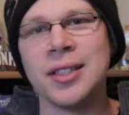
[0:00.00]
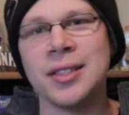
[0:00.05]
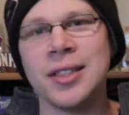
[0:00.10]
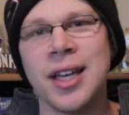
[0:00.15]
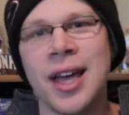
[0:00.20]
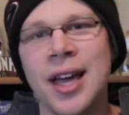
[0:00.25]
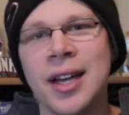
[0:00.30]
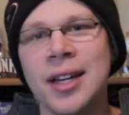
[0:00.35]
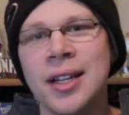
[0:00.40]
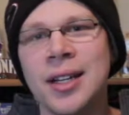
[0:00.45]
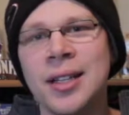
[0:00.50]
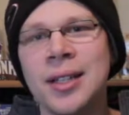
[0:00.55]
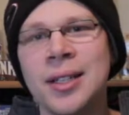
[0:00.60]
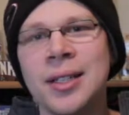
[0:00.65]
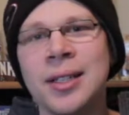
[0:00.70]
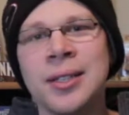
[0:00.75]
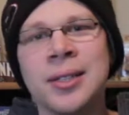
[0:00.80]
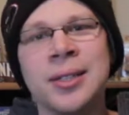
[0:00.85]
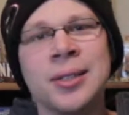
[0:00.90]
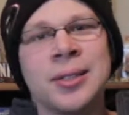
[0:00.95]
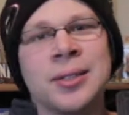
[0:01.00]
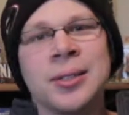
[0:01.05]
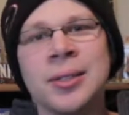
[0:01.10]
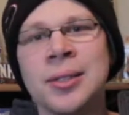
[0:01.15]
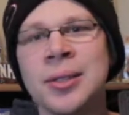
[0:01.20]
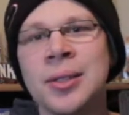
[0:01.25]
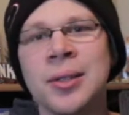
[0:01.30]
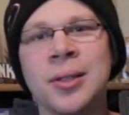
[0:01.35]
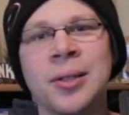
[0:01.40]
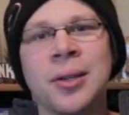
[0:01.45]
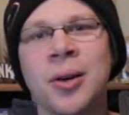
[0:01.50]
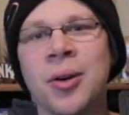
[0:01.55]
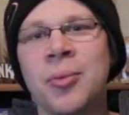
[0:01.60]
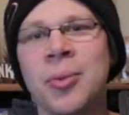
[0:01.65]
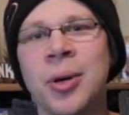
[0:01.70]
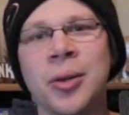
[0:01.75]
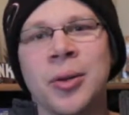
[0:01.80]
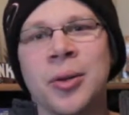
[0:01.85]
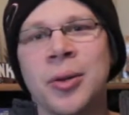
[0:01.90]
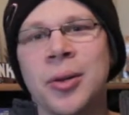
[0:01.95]
like that.
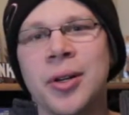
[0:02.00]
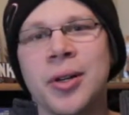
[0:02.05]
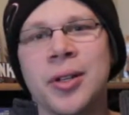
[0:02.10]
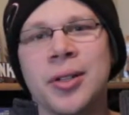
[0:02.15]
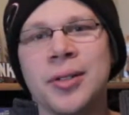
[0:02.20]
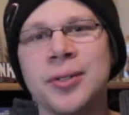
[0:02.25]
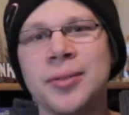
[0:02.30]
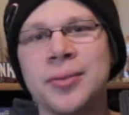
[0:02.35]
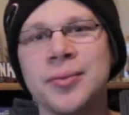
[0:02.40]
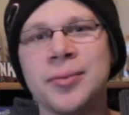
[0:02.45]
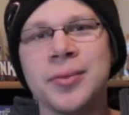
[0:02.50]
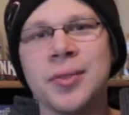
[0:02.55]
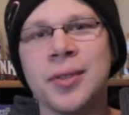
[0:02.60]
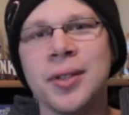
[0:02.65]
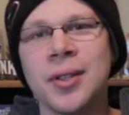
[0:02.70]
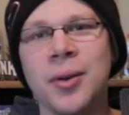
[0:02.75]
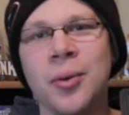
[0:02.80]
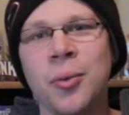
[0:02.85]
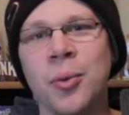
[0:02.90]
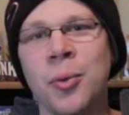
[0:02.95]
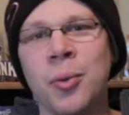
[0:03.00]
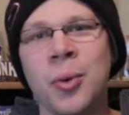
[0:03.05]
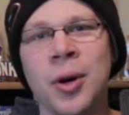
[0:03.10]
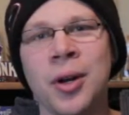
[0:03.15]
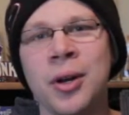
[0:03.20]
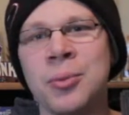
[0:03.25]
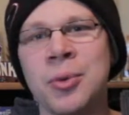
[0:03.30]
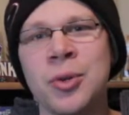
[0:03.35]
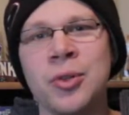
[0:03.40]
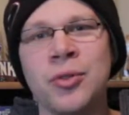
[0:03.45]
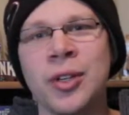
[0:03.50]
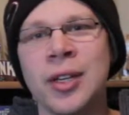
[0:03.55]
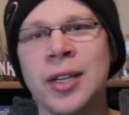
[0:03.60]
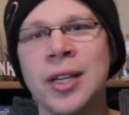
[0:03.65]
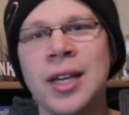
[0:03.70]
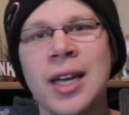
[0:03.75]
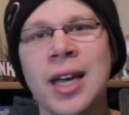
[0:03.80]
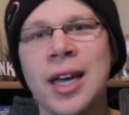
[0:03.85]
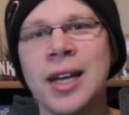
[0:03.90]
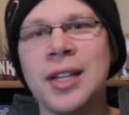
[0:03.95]
Oh my Lord. What a
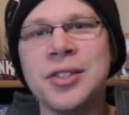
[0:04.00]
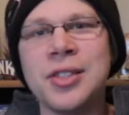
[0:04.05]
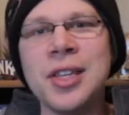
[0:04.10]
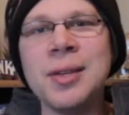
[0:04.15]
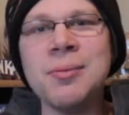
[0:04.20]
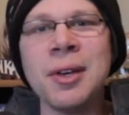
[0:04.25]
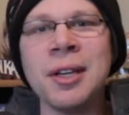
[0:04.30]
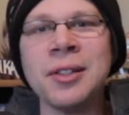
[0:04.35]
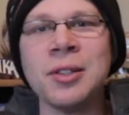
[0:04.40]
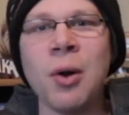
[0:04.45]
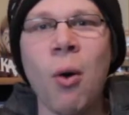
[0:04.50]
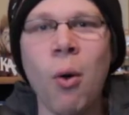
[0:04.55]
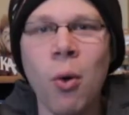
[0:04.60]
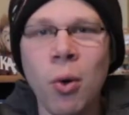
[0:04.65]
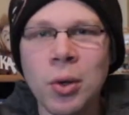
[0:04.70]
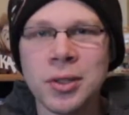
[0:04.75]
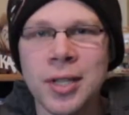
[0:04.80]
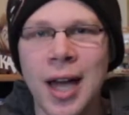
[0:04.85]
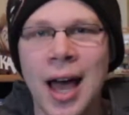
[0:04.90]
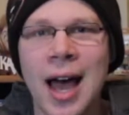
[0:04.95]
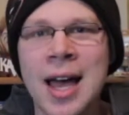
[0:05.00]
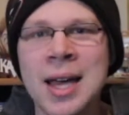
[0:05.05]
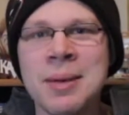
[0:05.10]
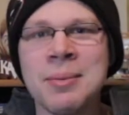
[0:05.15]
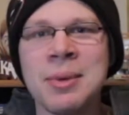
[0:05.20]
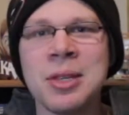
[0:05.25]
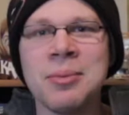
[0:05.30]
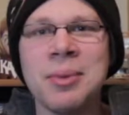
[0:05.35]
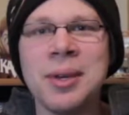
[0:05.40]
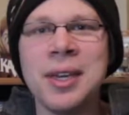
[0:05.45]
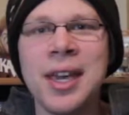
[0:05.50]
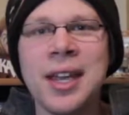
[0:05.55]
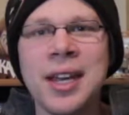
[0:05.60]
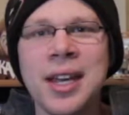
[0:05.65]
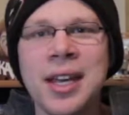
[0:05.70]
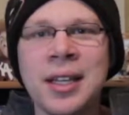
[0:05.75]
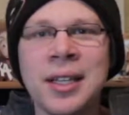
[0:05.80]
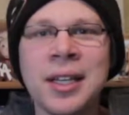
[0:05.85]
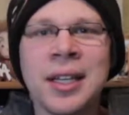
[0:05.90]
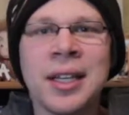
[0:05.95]
movie. And it seemed like the whole time in the
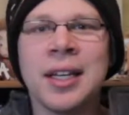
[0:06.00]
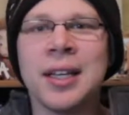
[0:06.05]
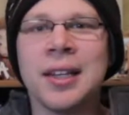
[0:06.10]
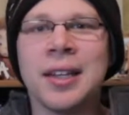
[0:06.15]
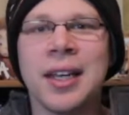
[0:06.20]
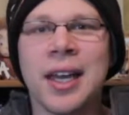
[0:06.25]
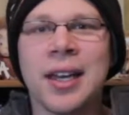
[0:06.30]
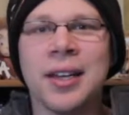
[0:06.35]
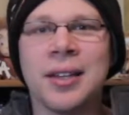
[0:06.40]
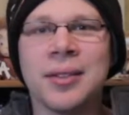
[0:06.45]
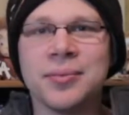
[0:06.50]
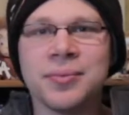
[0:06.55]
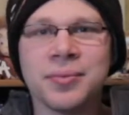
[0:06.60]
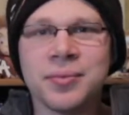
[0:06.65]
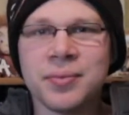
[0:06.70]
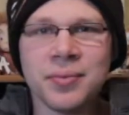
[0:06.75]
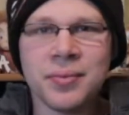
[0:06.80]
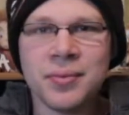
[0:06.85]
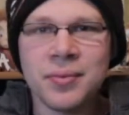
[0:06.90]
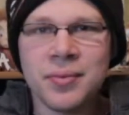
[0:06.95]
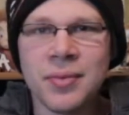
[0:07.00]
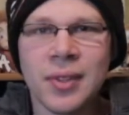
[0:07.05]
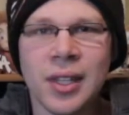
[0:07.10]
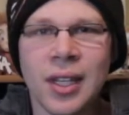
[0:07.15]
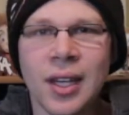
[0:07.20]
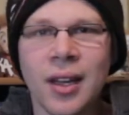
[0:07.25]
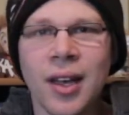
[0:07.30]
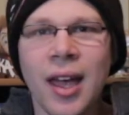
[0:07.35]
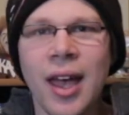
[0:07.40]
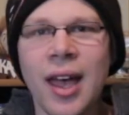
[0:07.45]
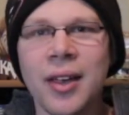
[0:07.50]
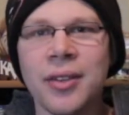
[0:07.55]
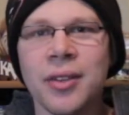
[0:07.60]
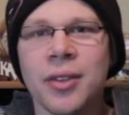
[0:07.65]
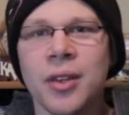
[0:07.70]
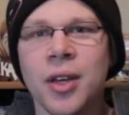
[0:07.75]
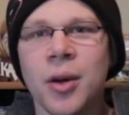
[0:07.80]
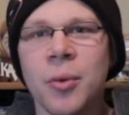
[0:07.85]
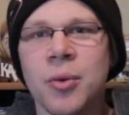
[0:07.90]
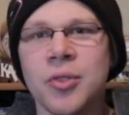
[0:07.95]
beginning that
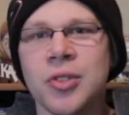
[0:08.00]
it